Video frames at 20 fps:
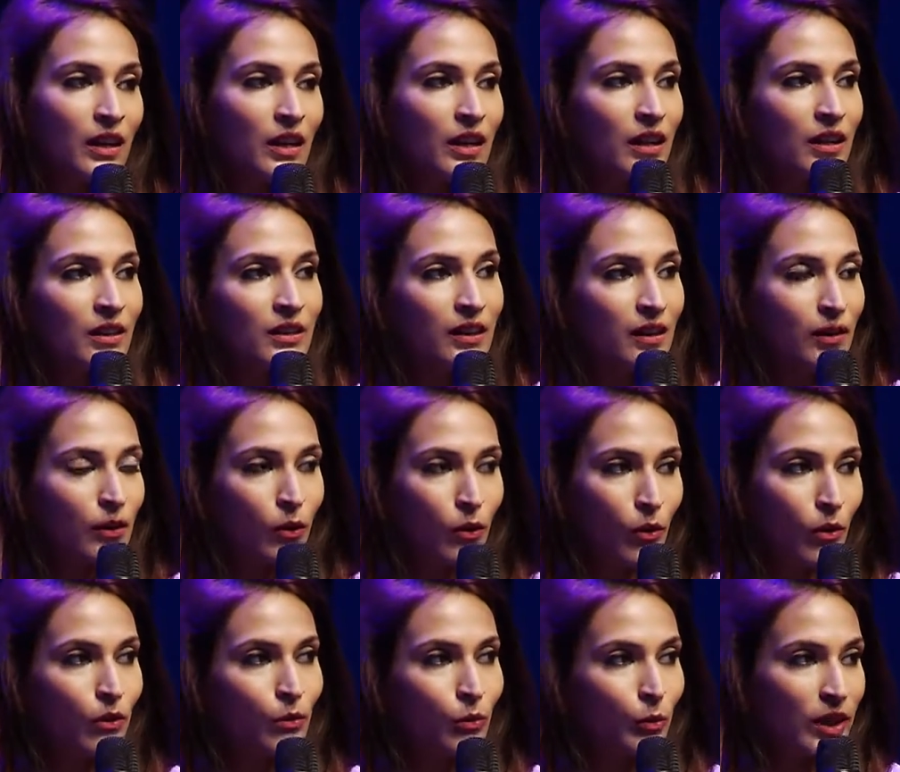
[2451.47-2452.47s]
in their
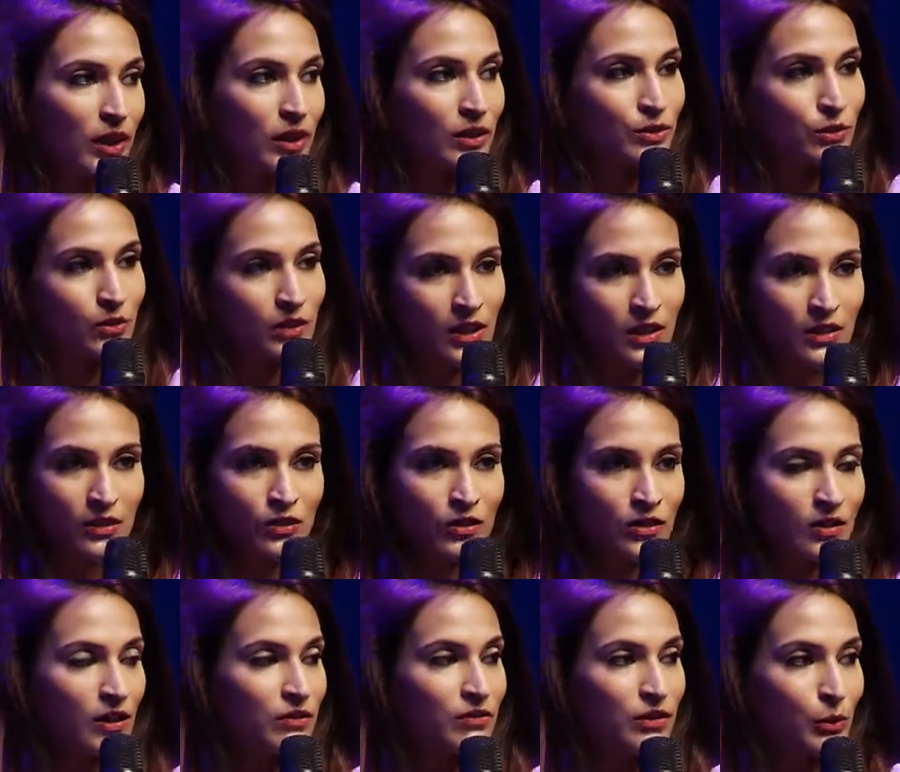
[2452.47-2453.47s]
own way to each
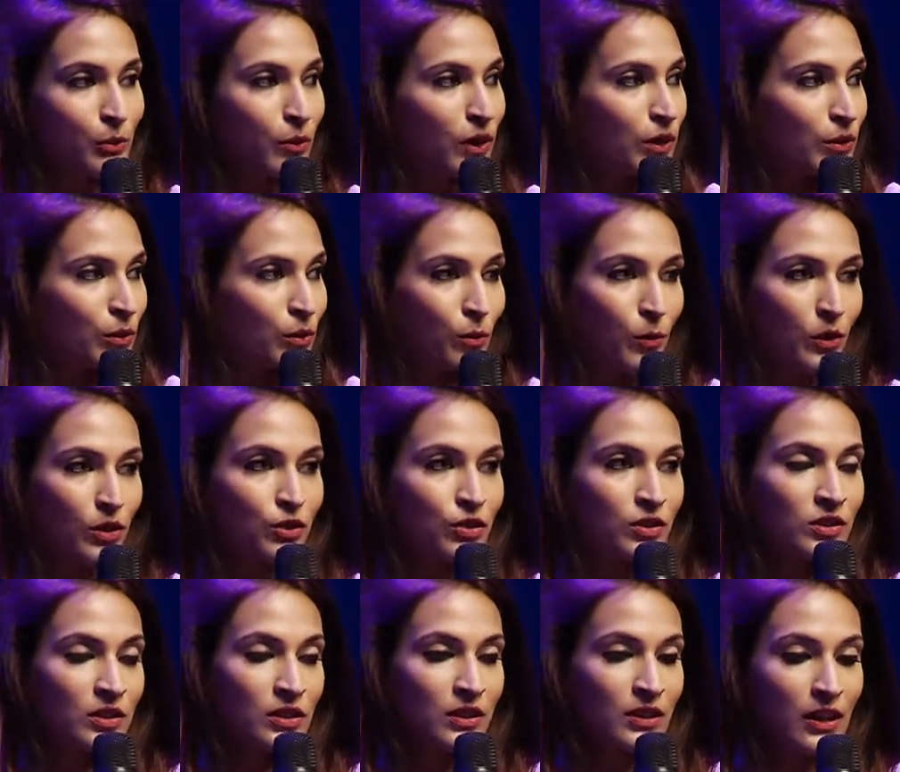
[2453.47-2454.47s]
and every one who
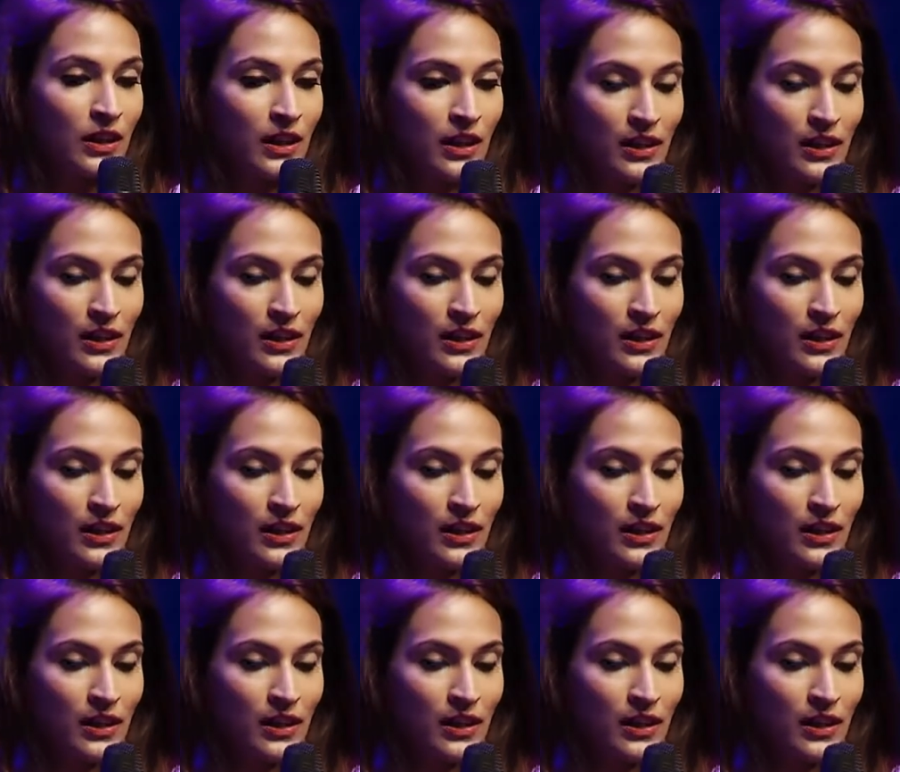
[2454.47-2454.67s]
watches it.